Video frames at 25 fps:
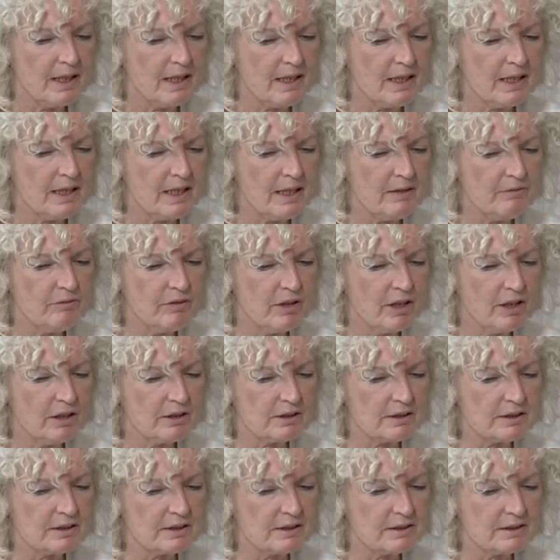
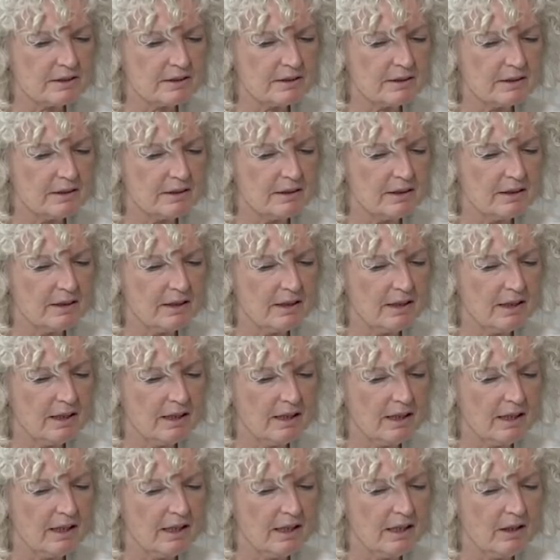was
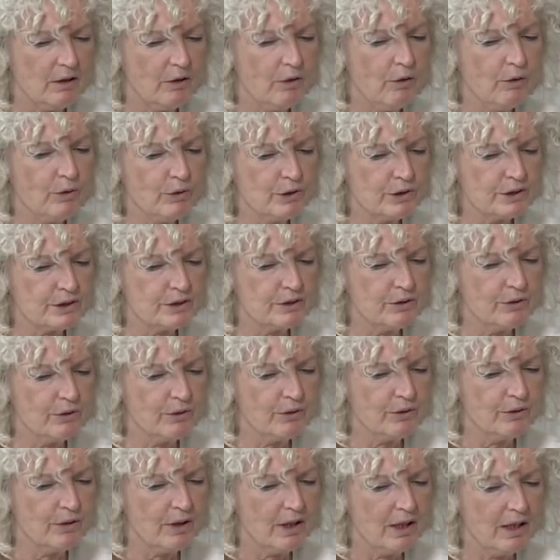
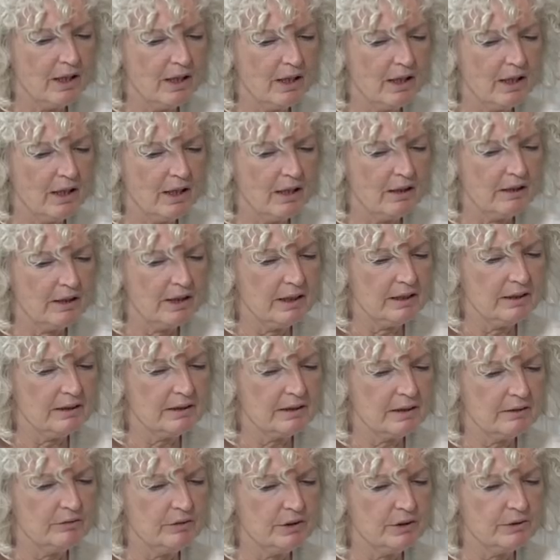also
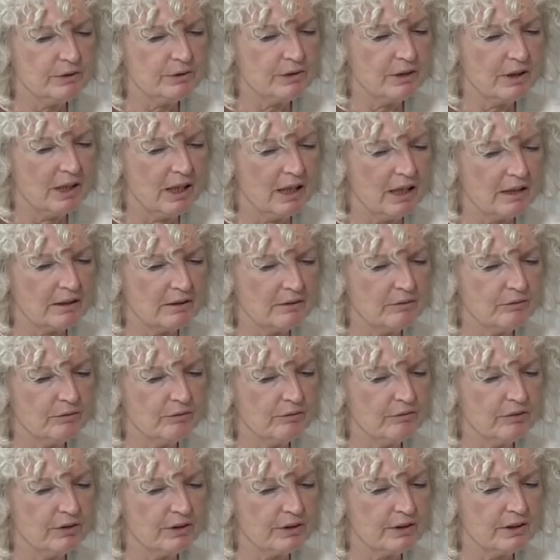interviewed on
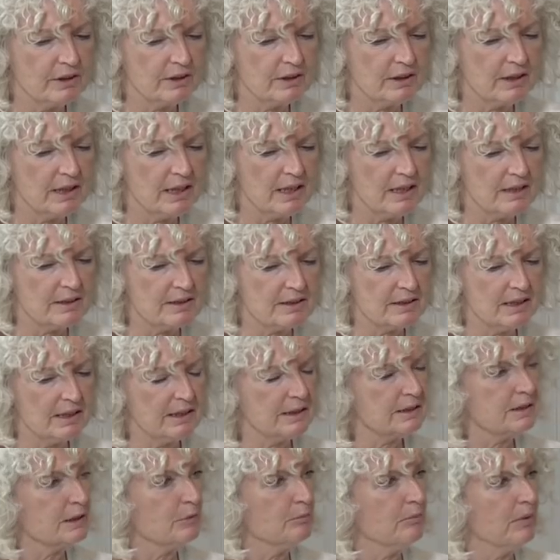what he
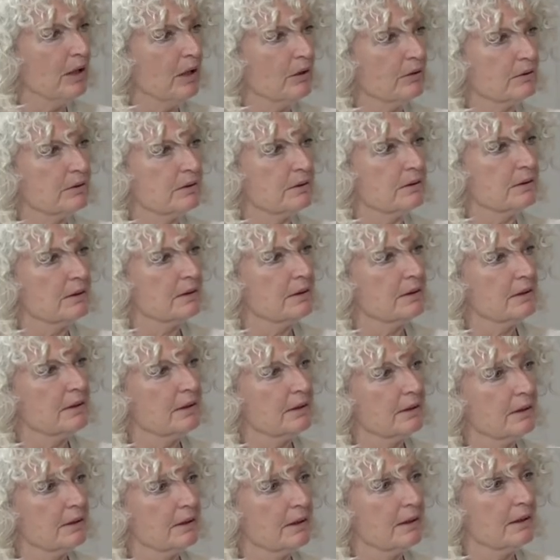thinks about
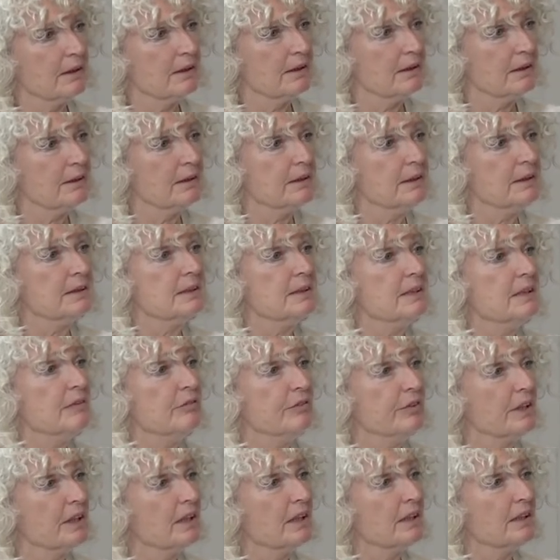this
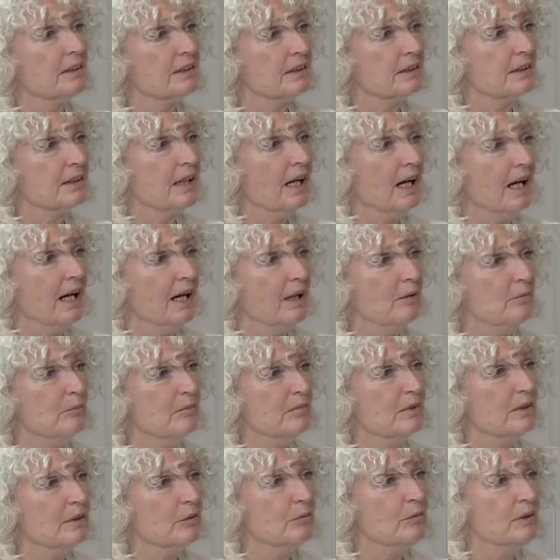difficult time
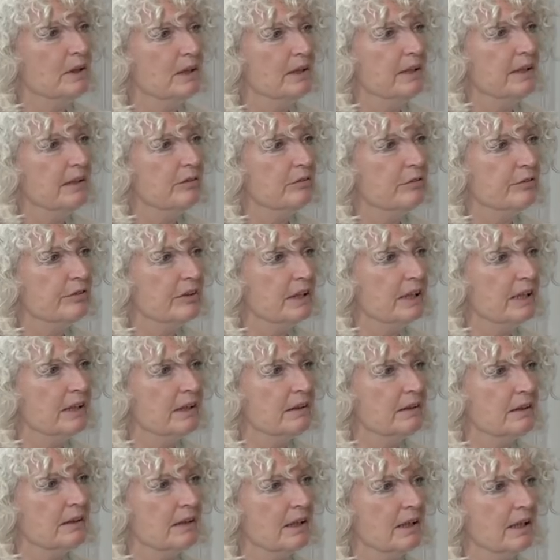we live
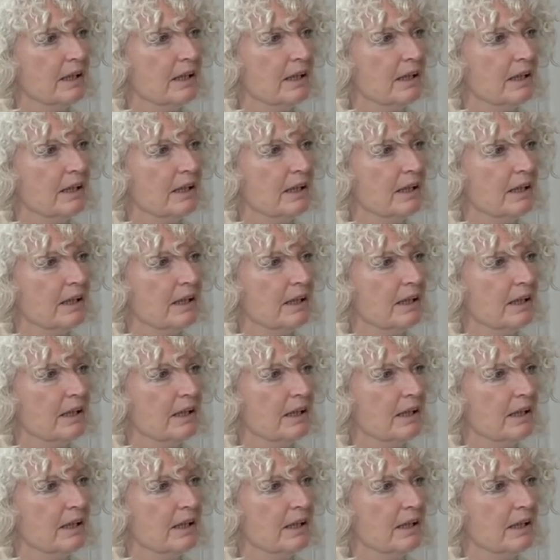in.